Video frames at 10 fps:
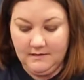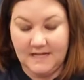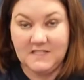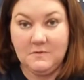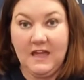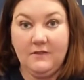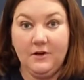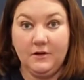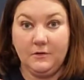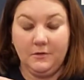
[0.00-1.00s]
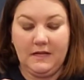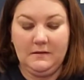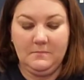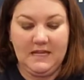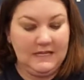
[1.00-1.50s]
Next, we have our
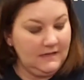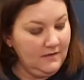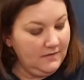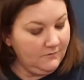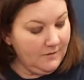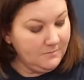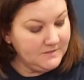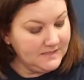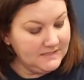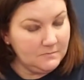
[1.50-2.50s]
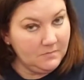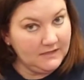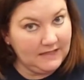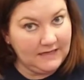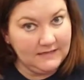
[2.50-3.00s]
green bead that represents
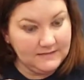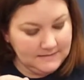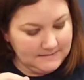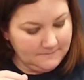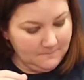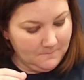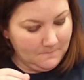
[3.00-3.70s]
plants,